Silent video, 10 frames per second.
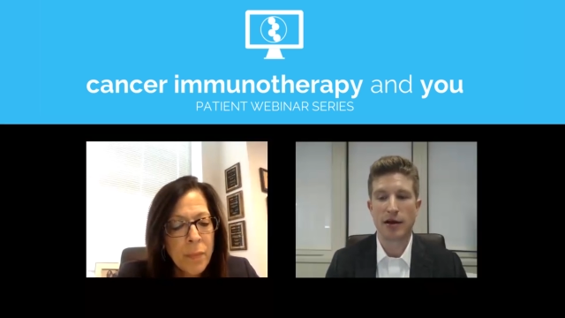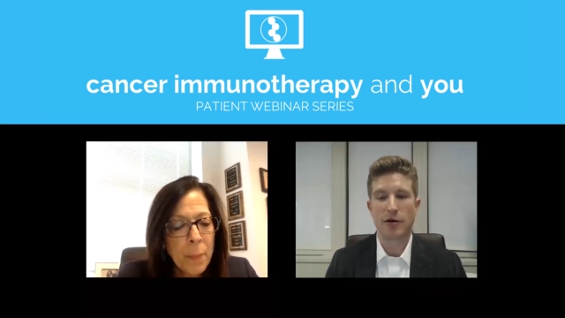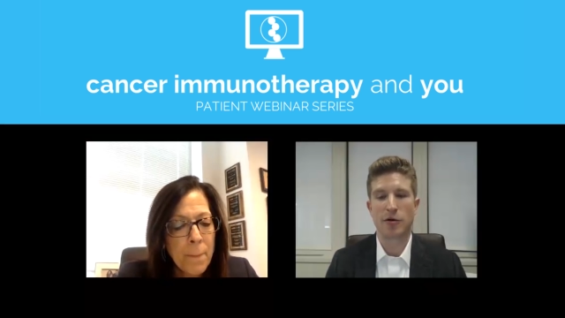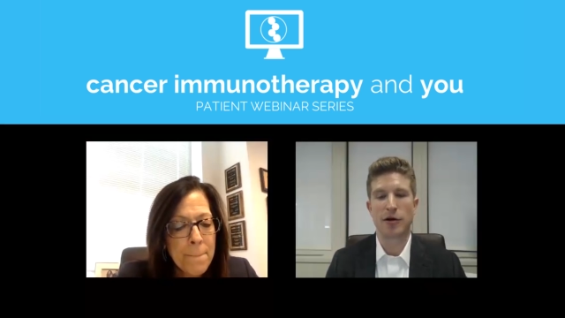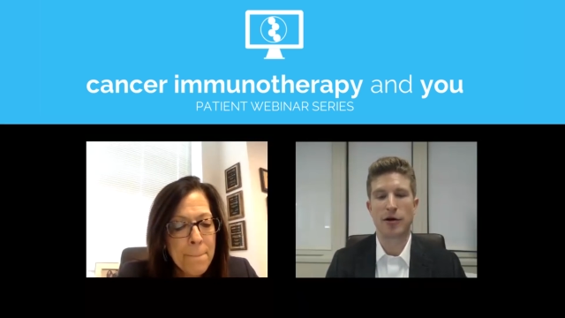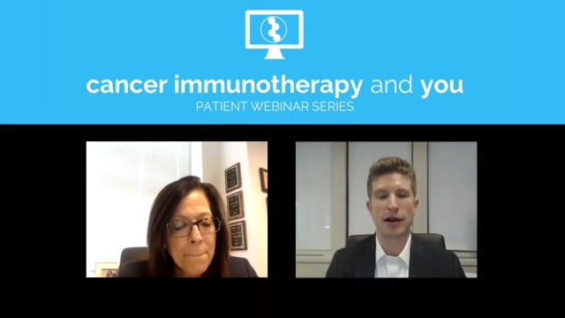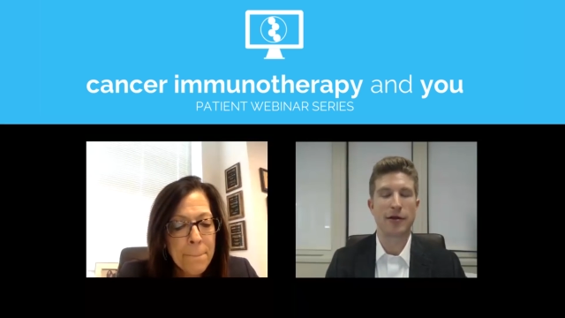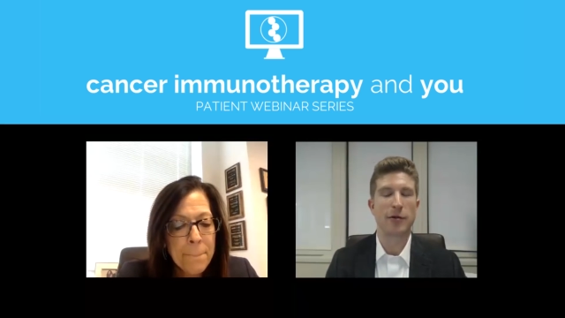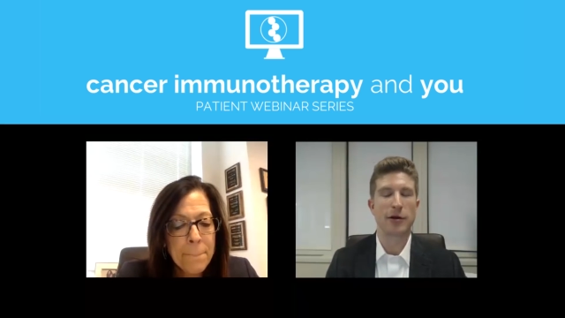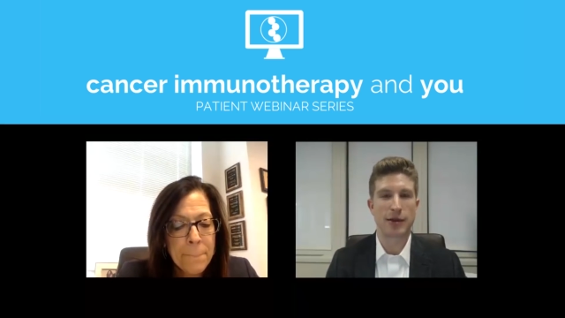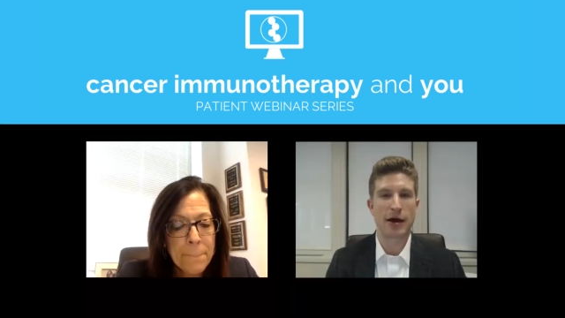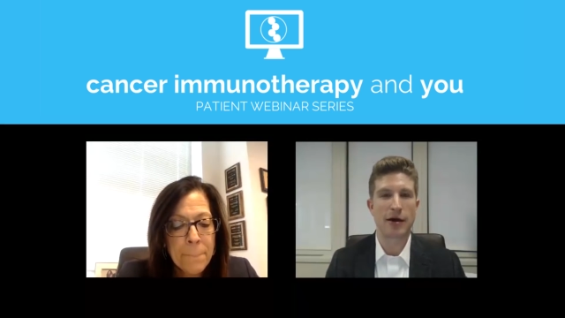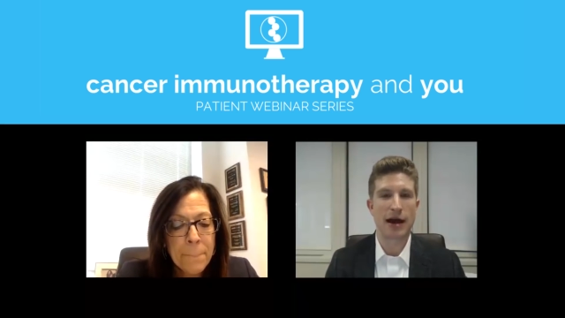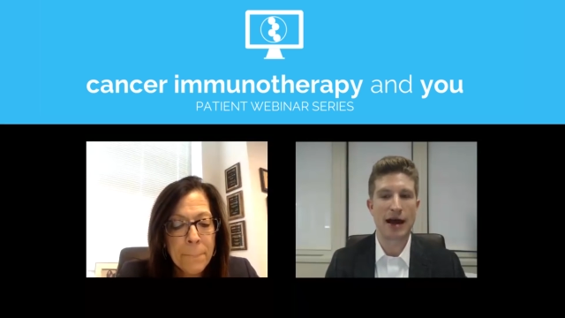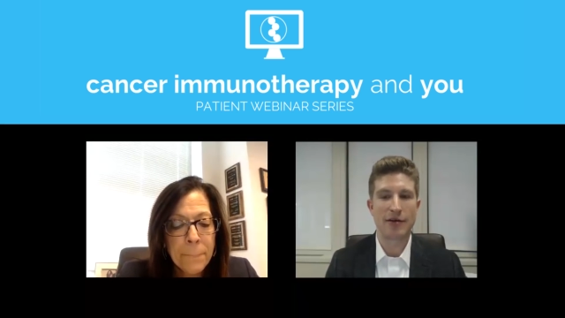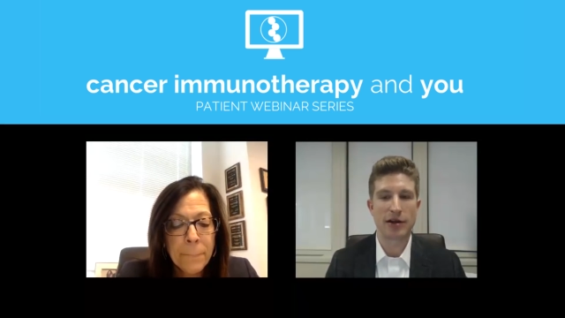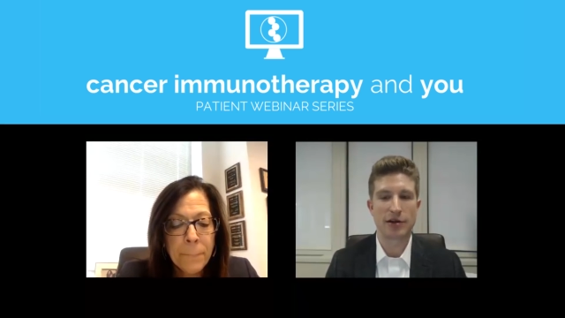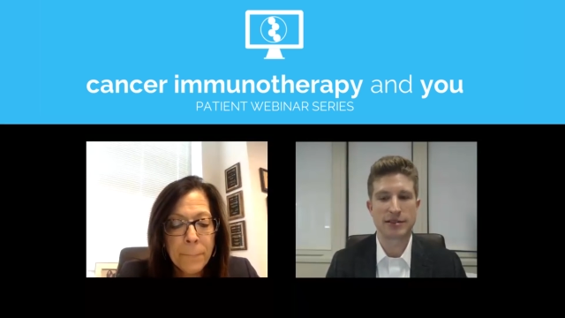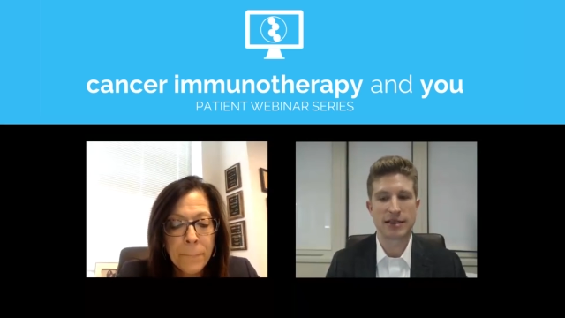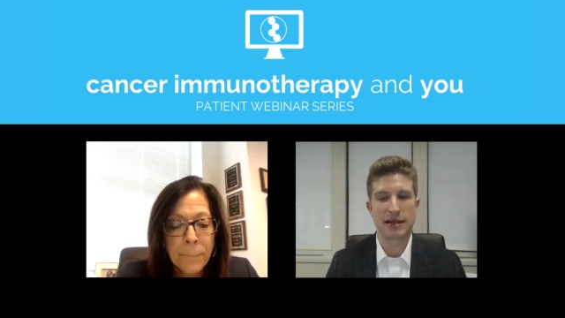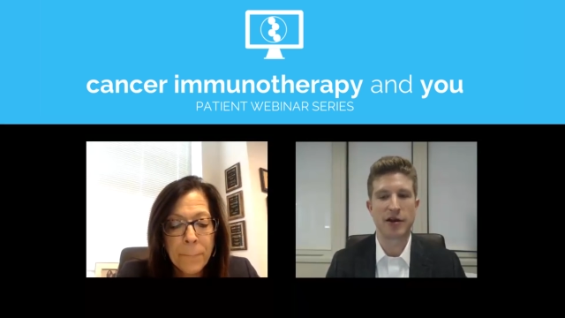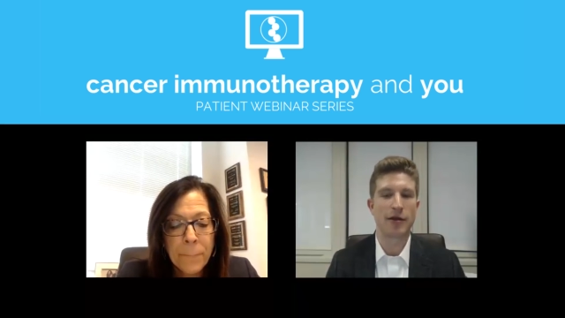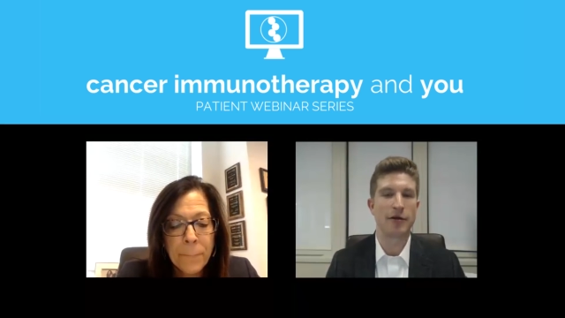Speaker 1: or in other words, without having to receive